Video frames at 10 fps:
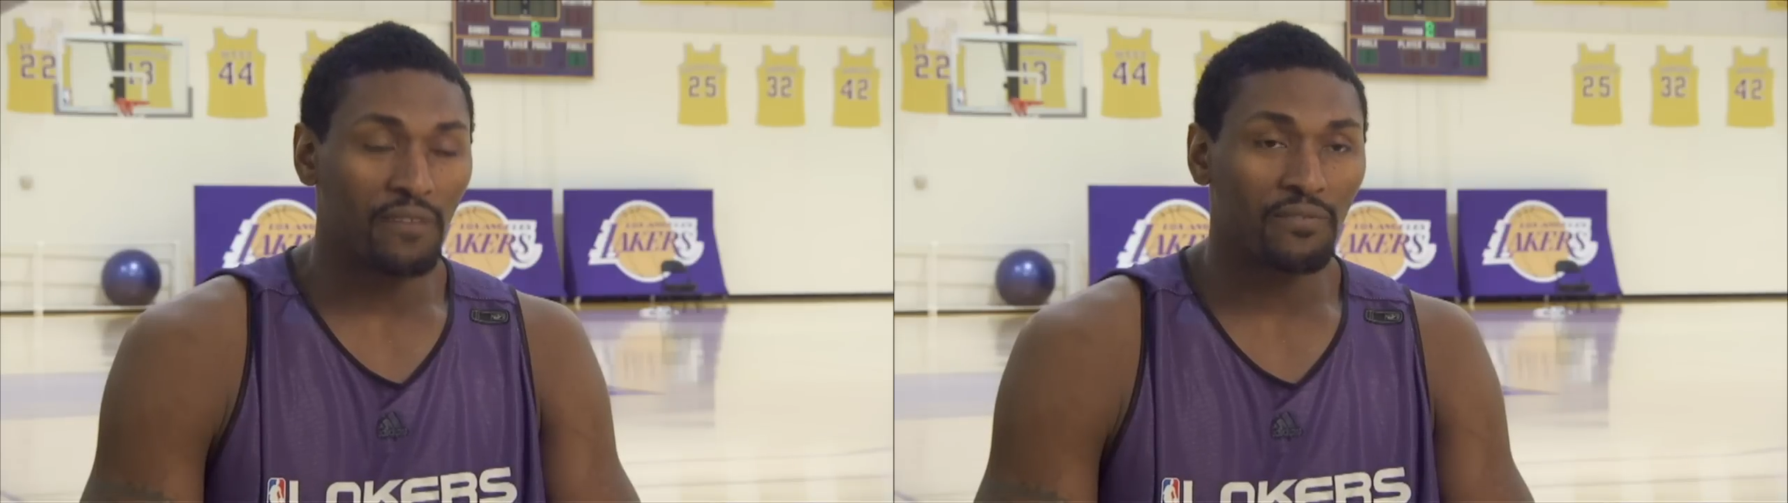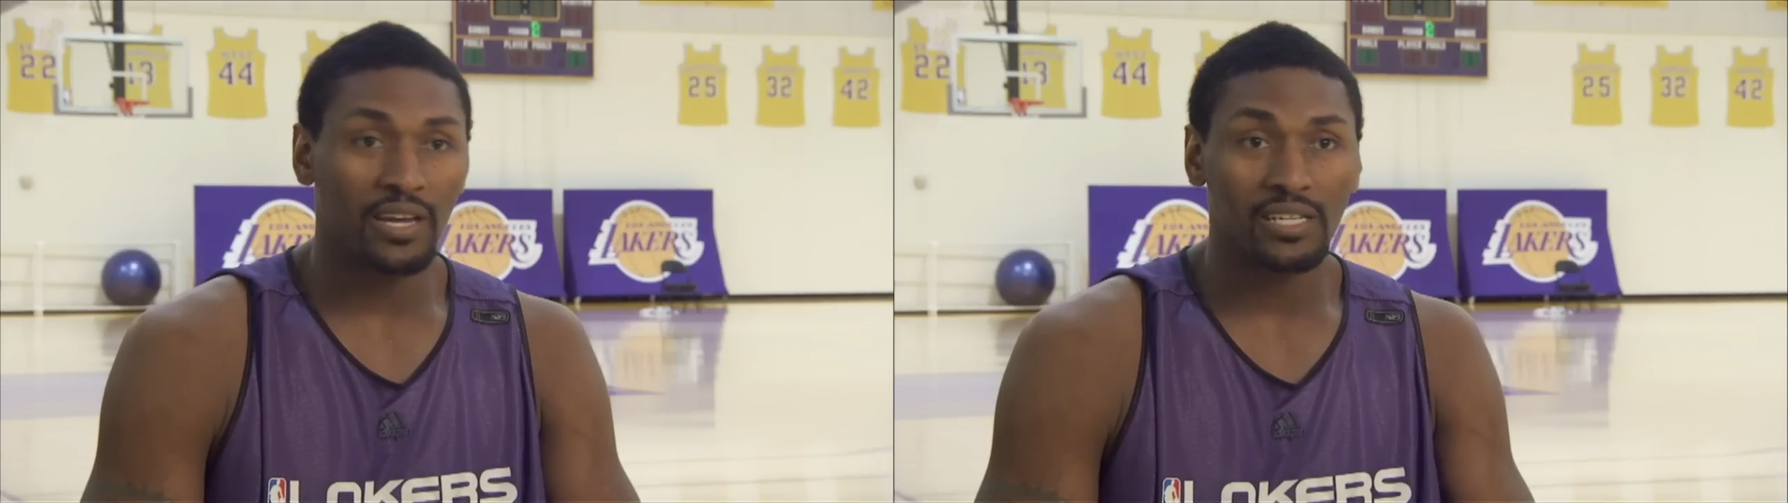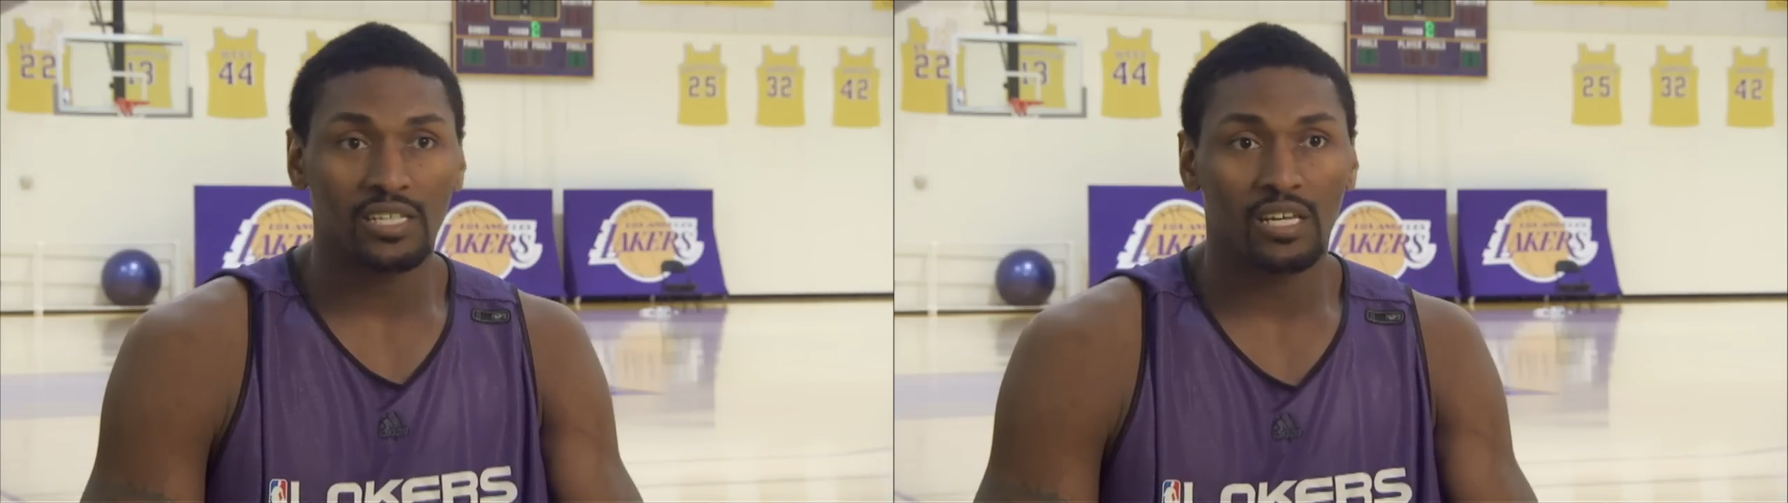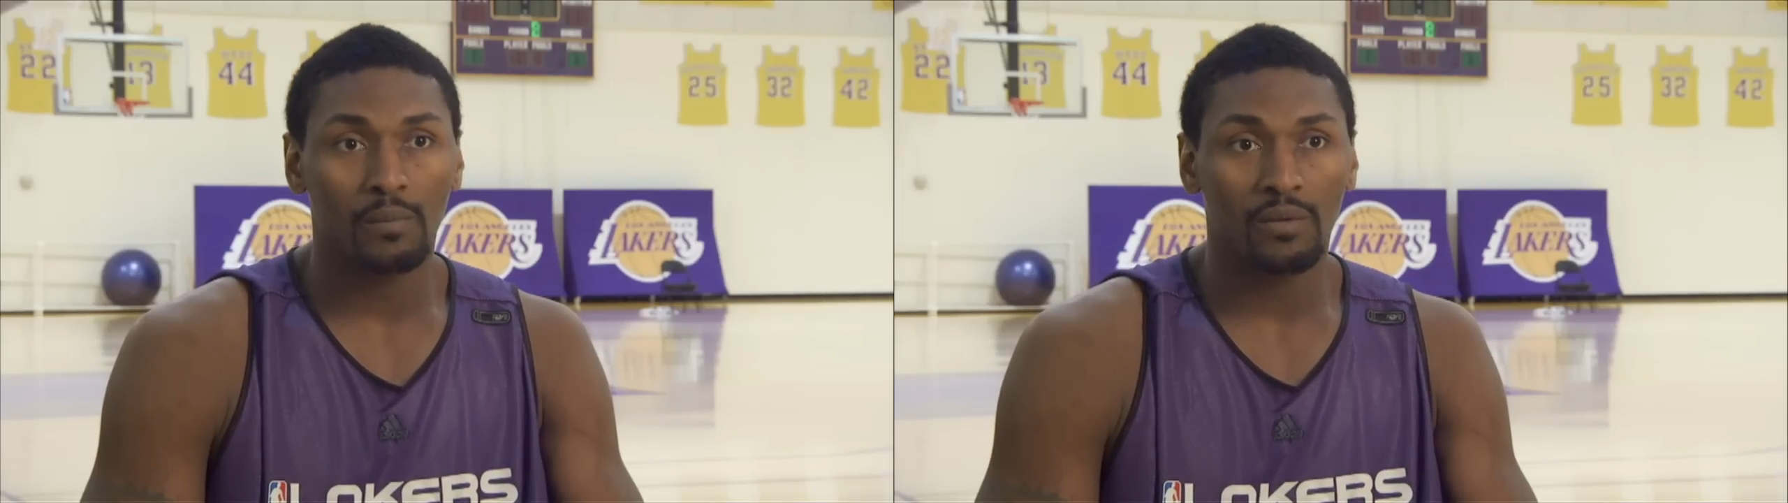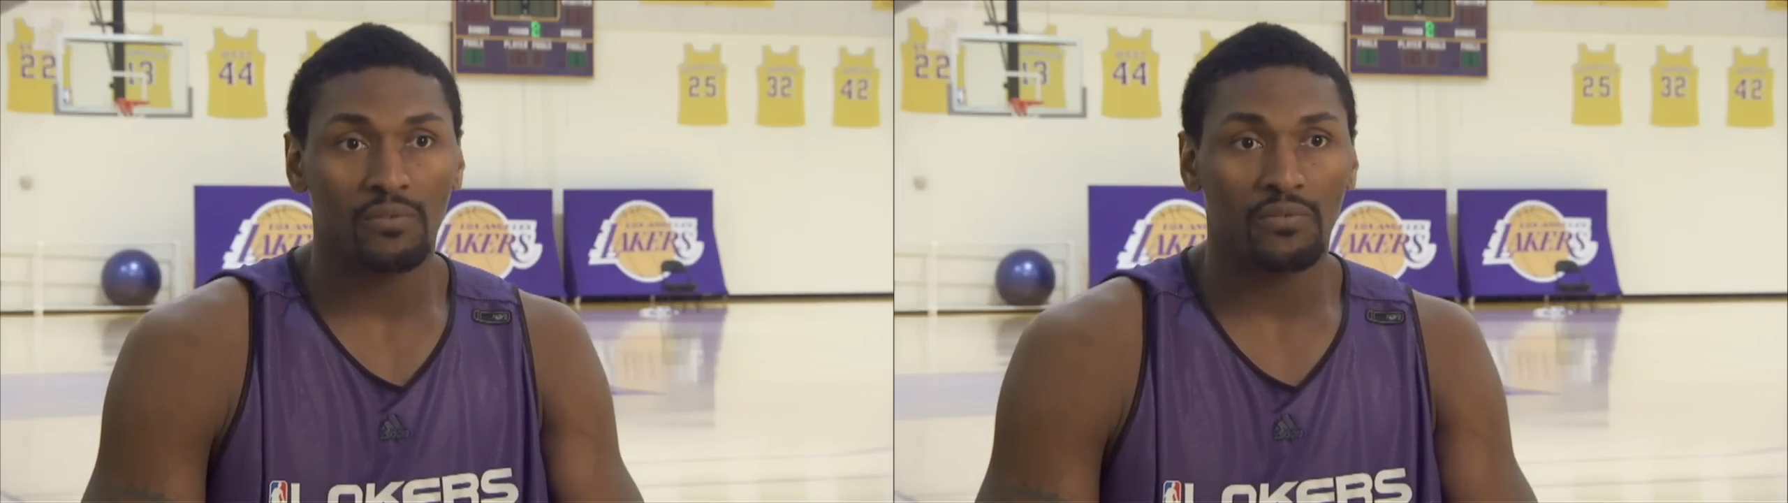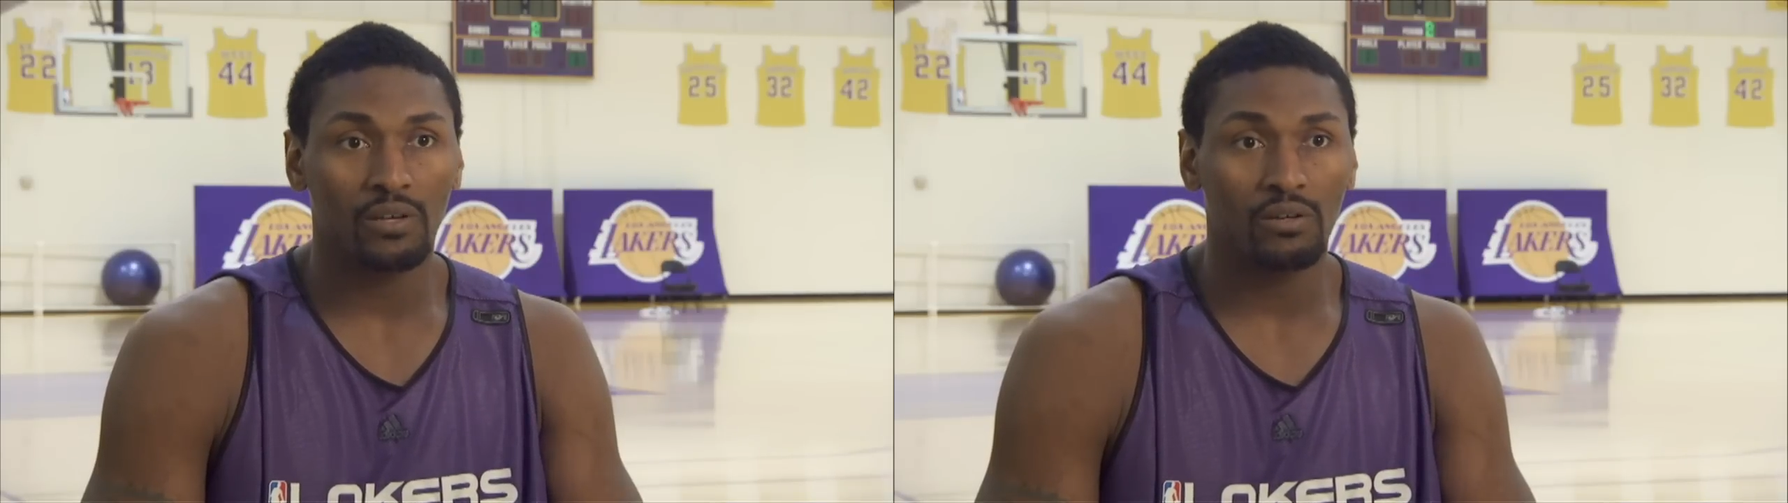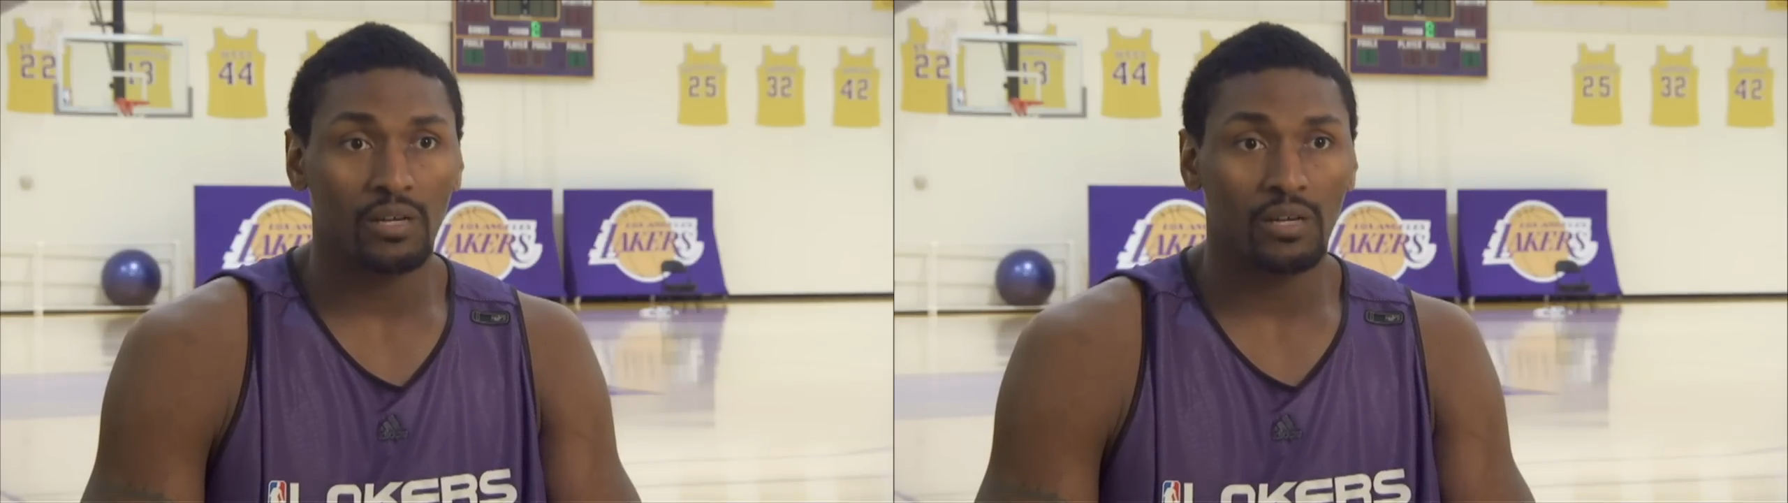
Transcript: fantasy can be fulfilled,